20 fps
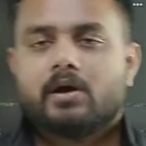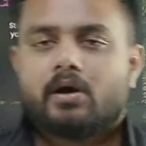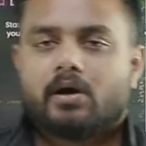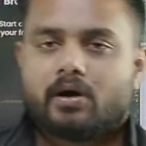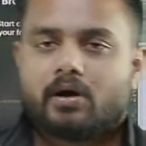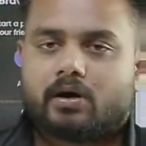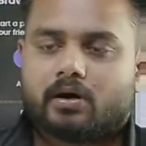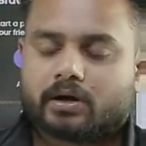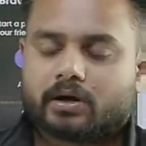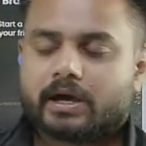
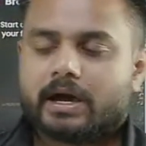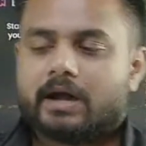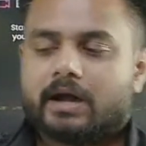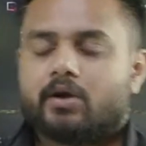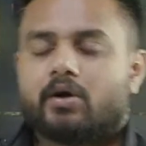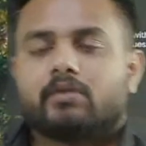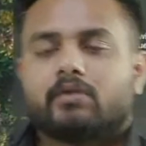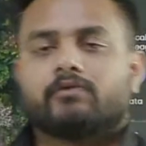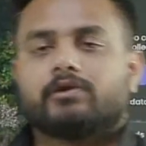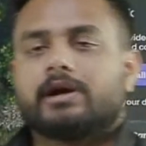Okay,
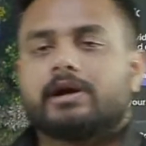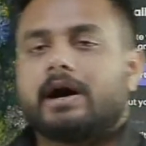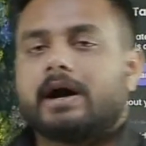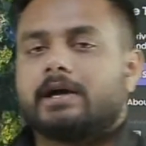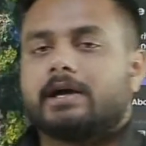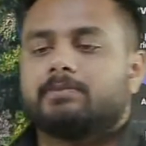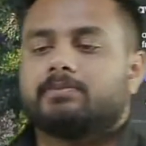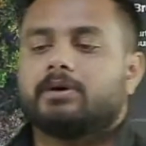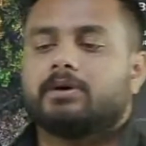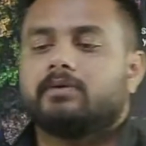along with the
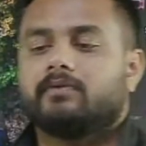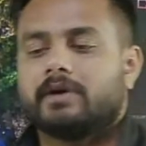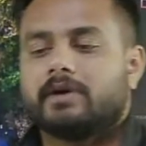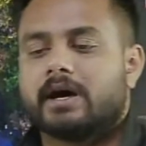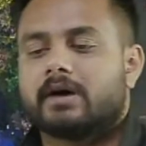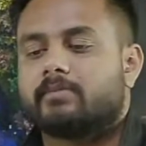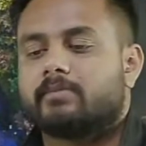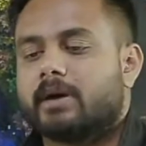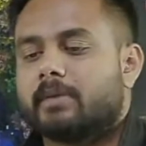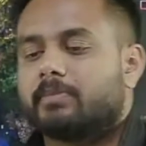IP we
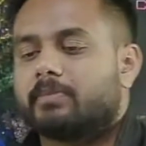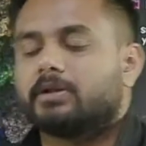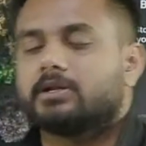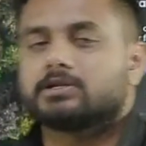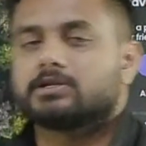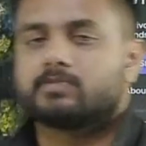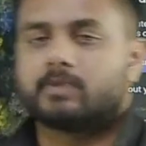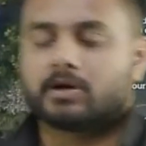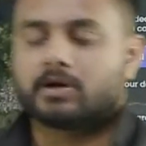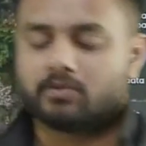are mapping
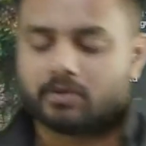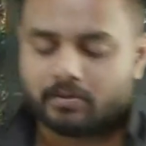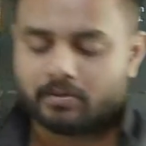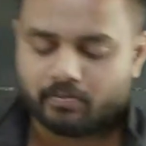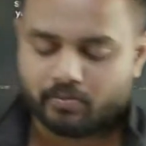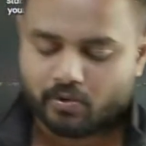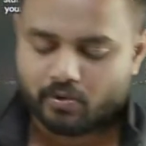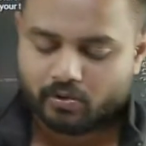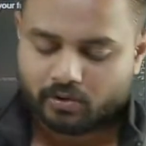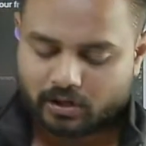this particular
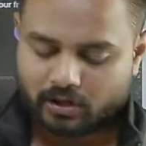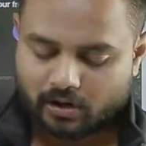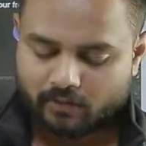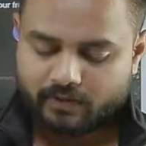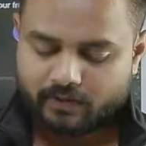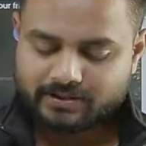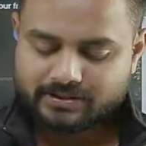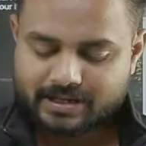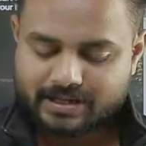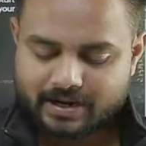port. Now
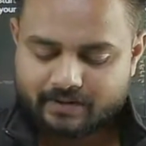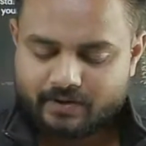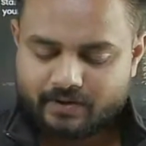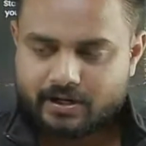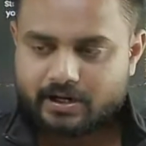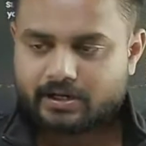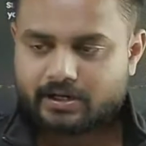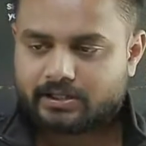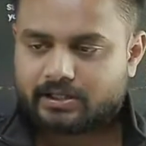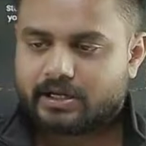once I will
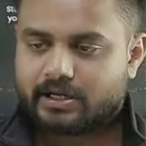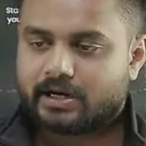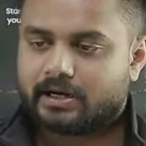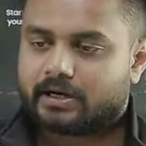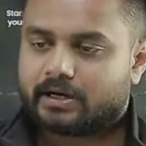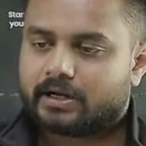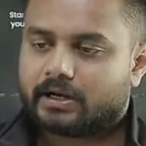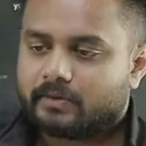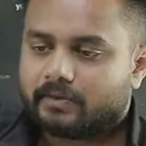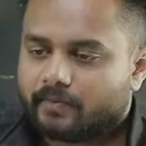hit the
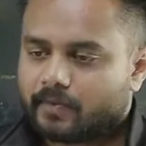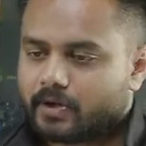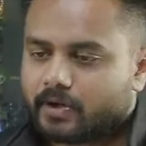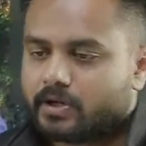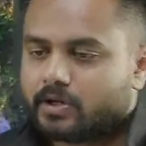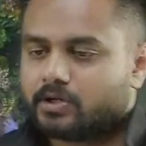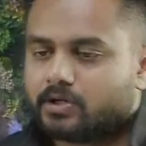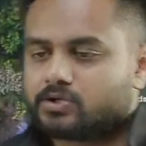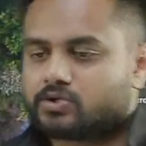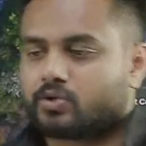enter,
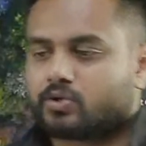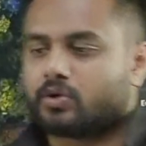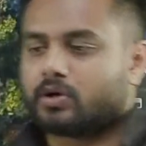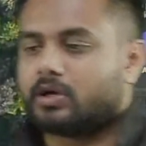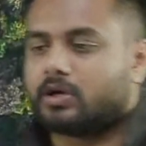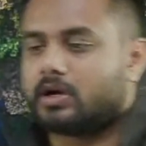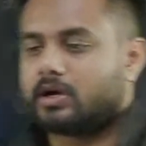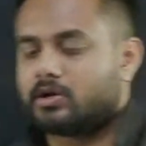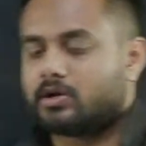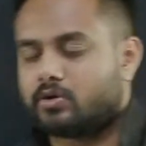so
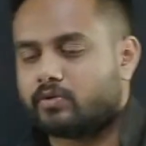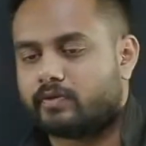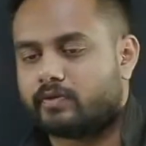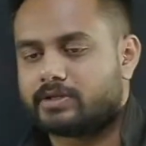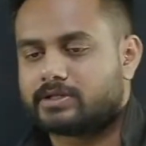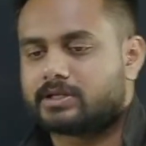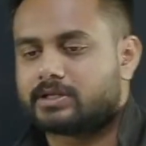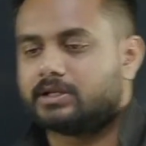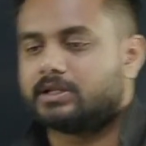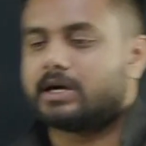here you will
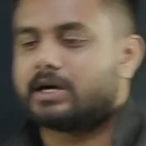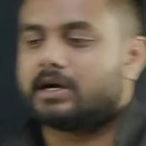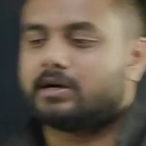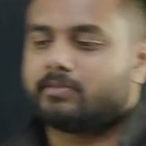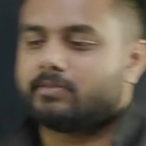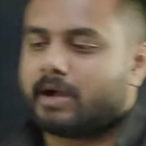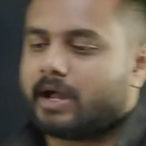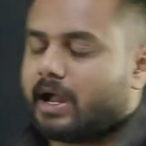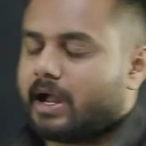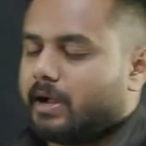see that
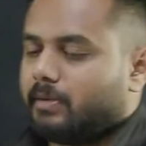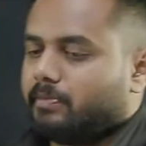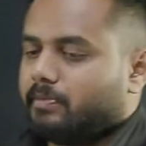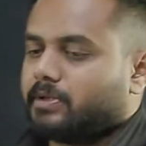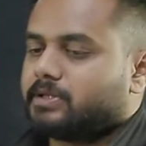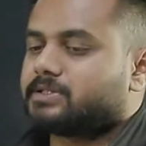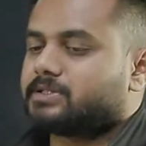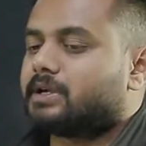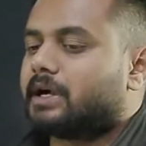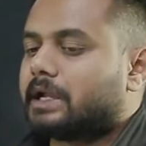my app
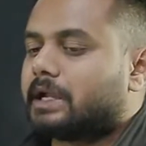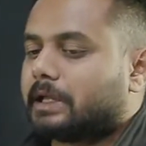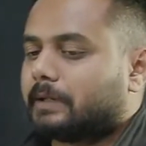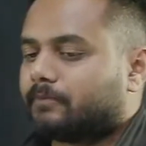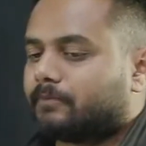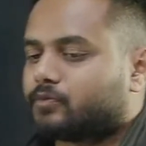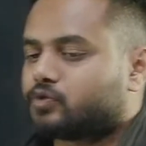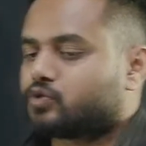is running. So